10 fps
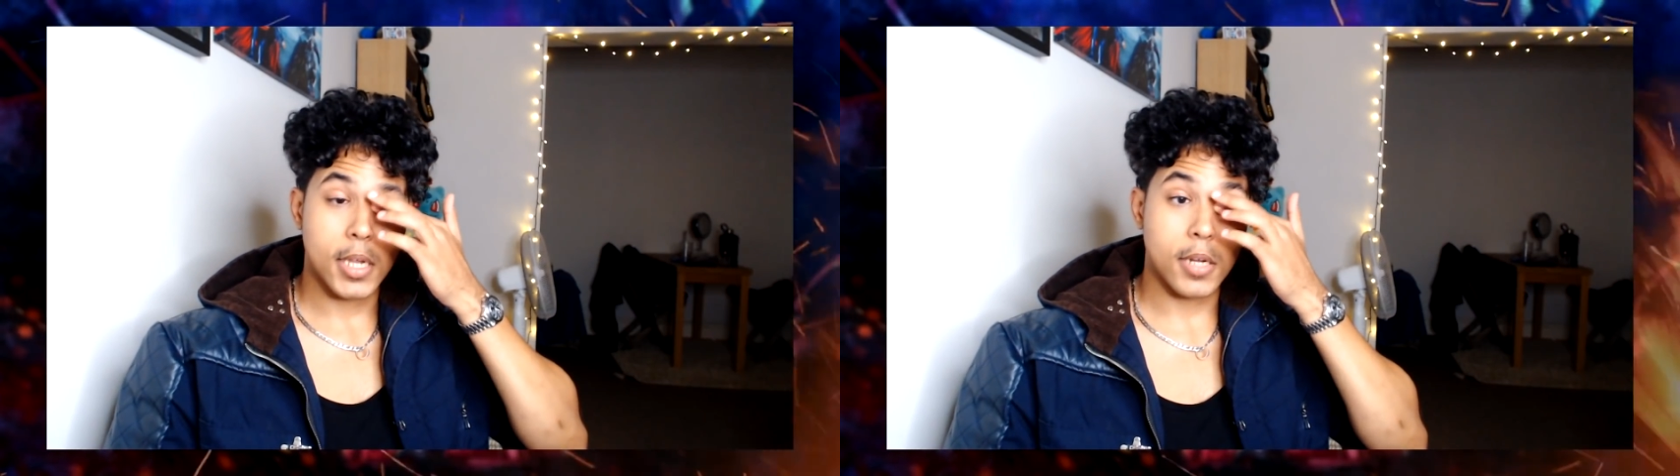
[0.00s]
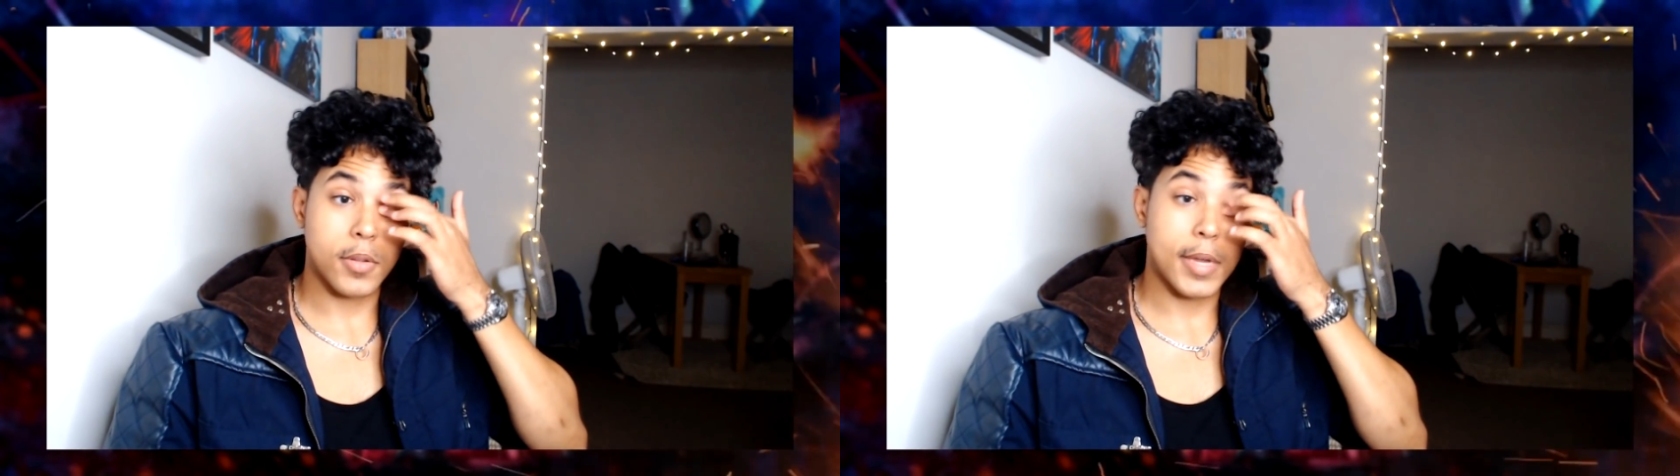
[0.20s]

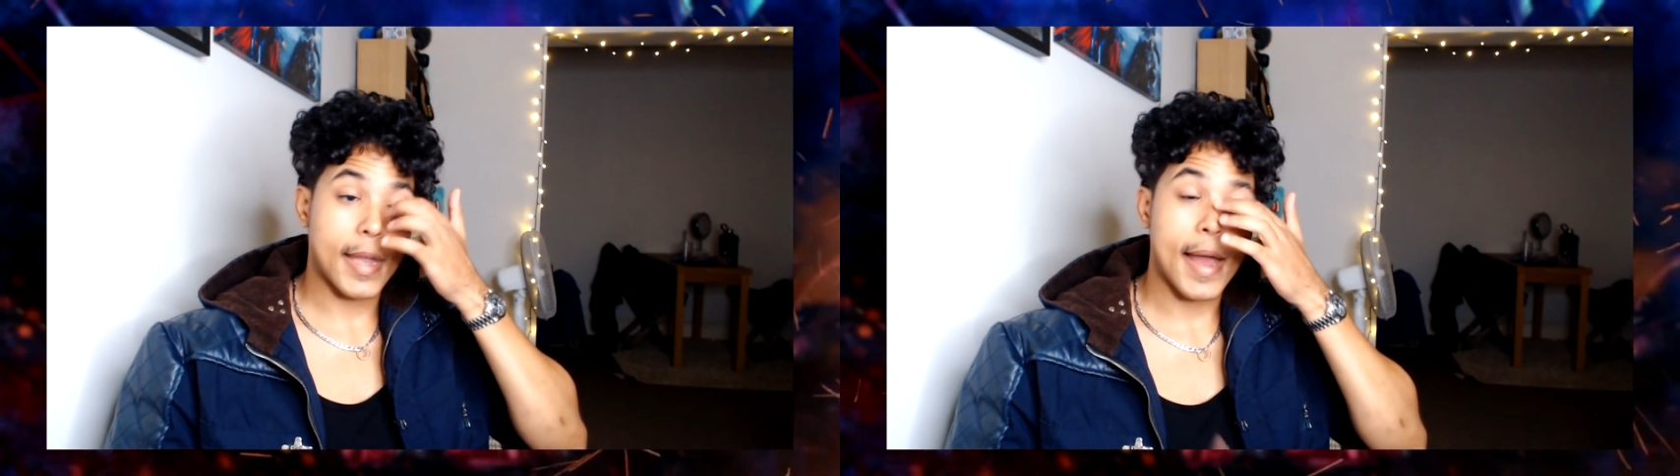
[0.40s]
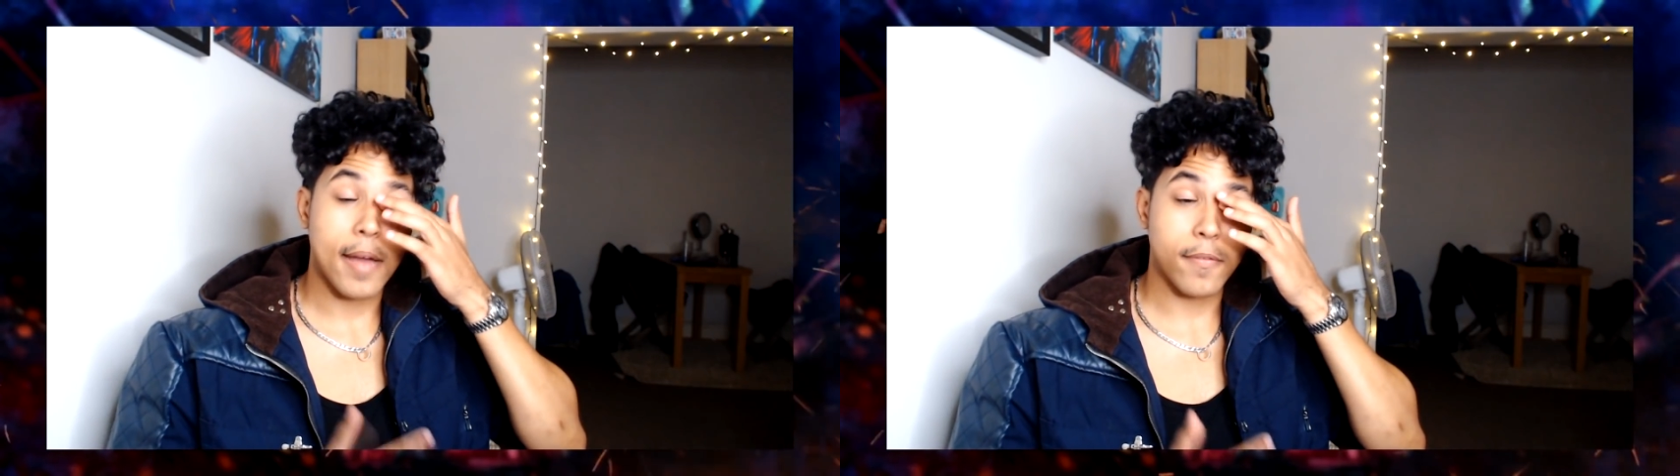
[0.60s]
you know,
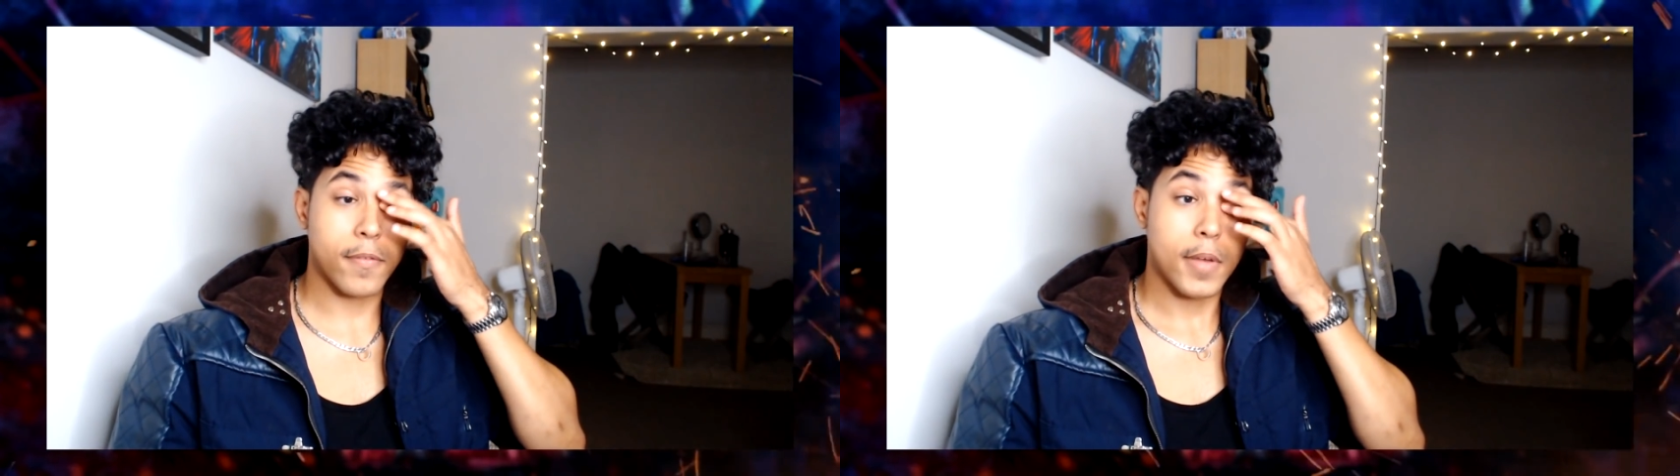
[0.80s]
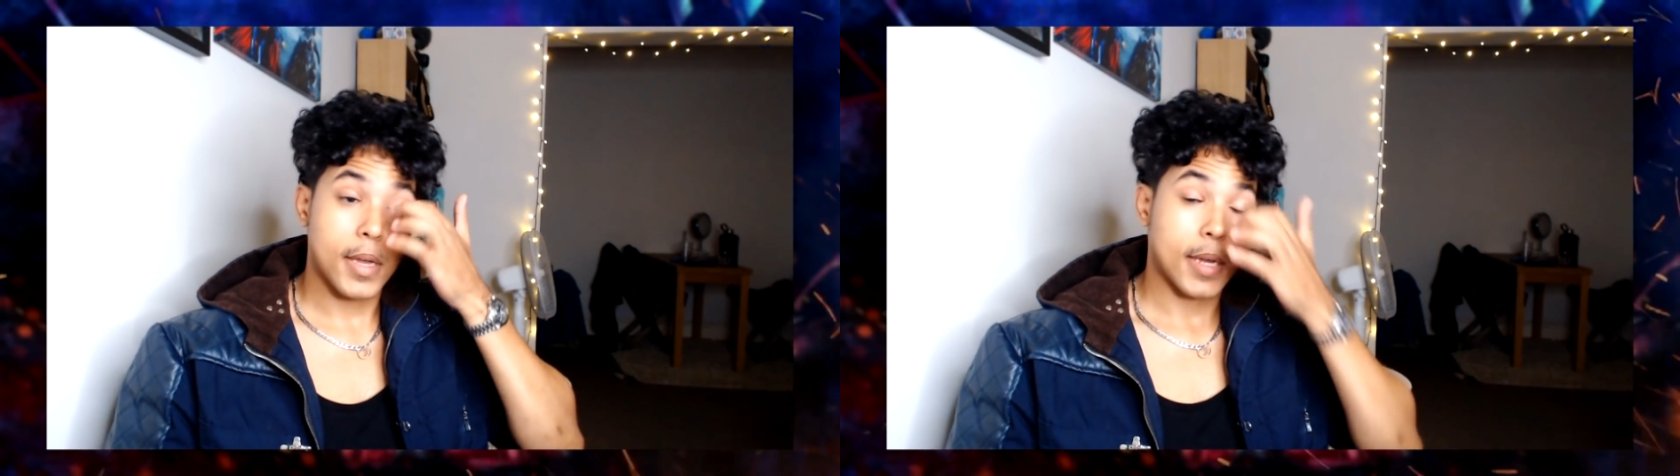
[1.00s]
they
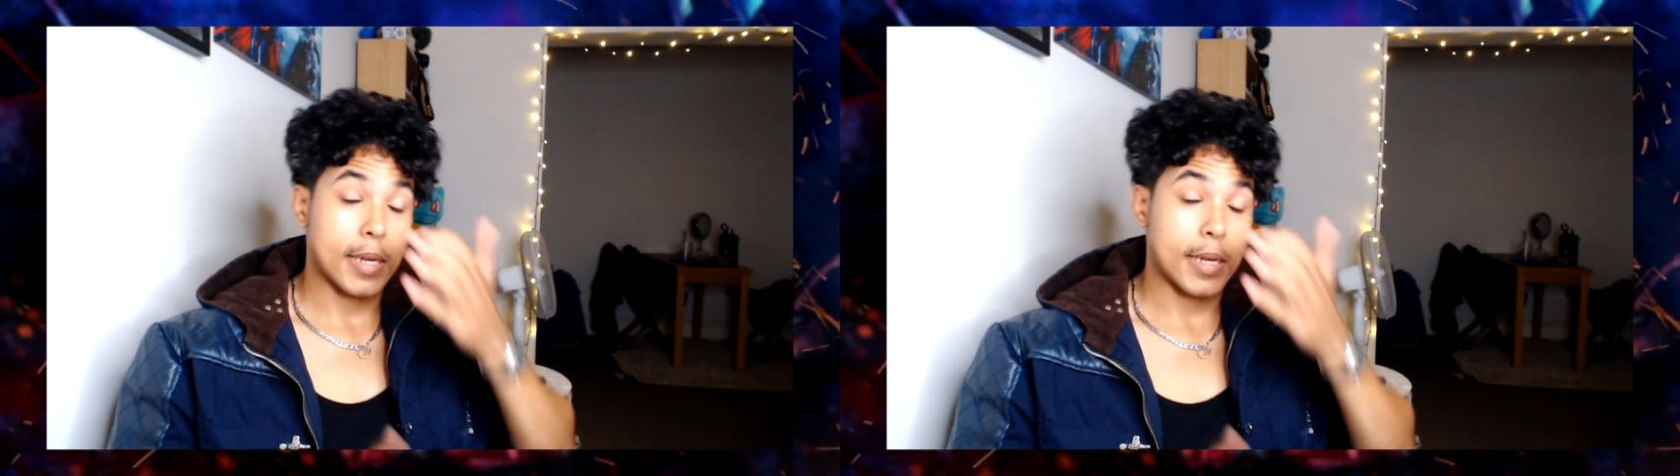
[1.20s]
have